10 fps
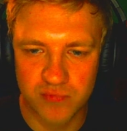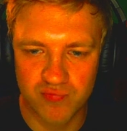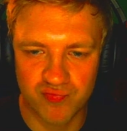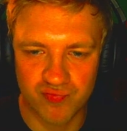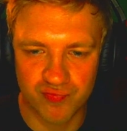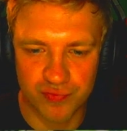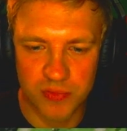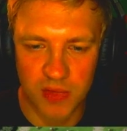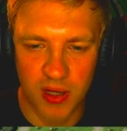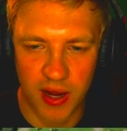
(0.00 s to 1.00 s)

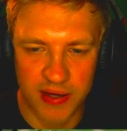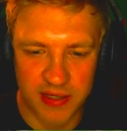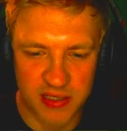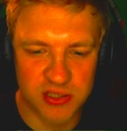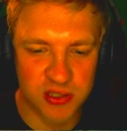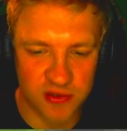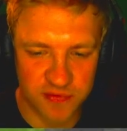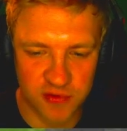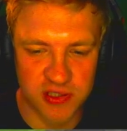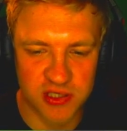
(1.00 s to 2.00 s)
I need to start
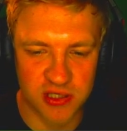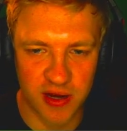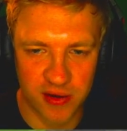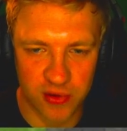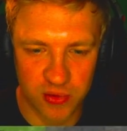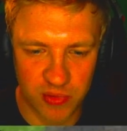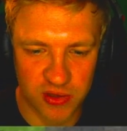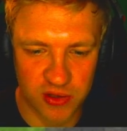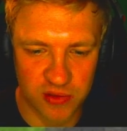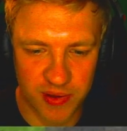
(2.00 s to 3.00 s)
focusing at home a
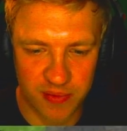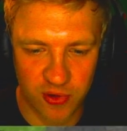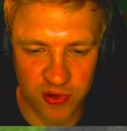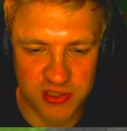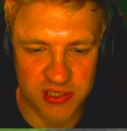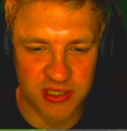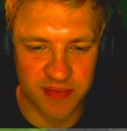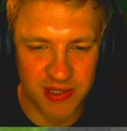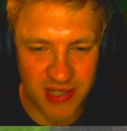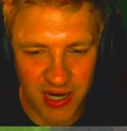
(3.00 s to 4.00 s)
little bit more since I've
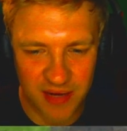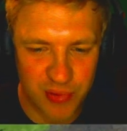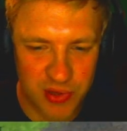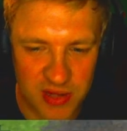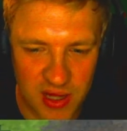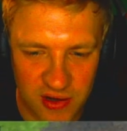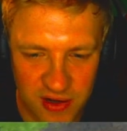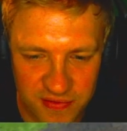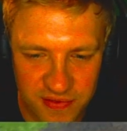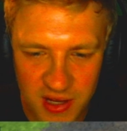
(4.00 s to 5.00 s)
been kind of putting that
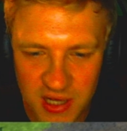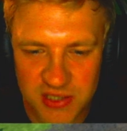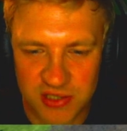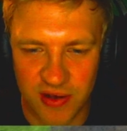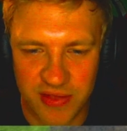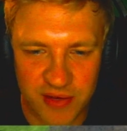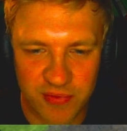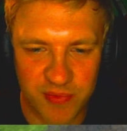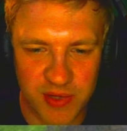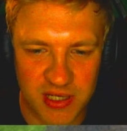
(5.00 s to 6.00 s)
off. So I think
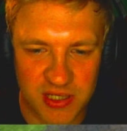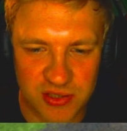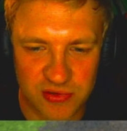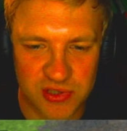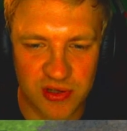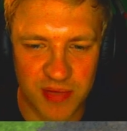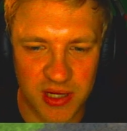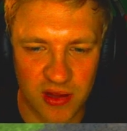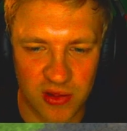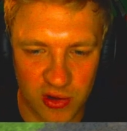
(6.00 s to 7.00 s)
what we need to do is start making
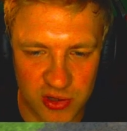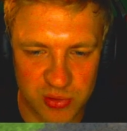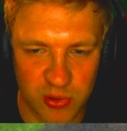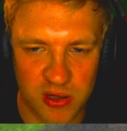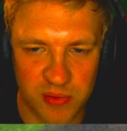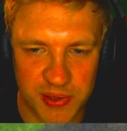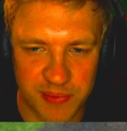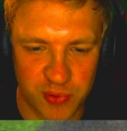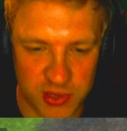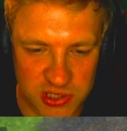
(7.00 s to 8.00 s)
a large water
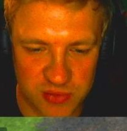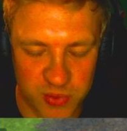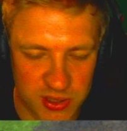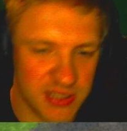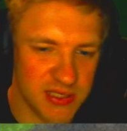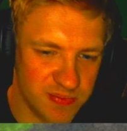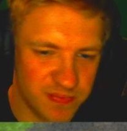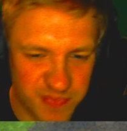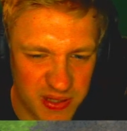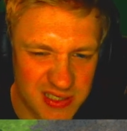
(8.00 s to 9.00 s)
pump, which is
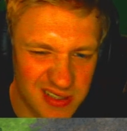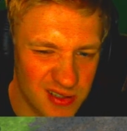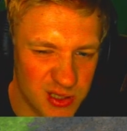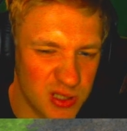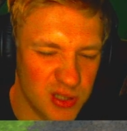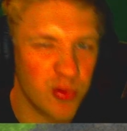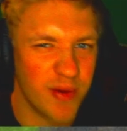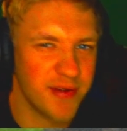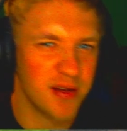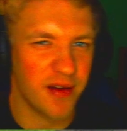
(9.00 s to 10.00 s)
basically the
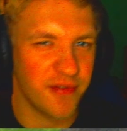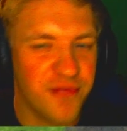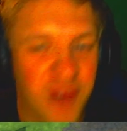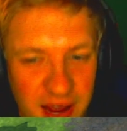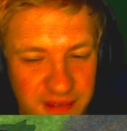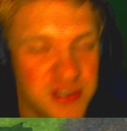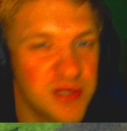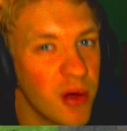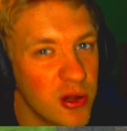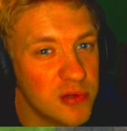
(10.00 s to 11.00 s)
equivalent of 5
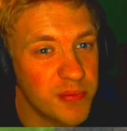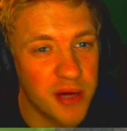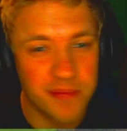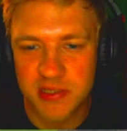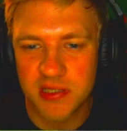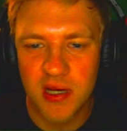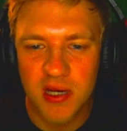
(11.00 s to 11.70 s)
smaller pumps.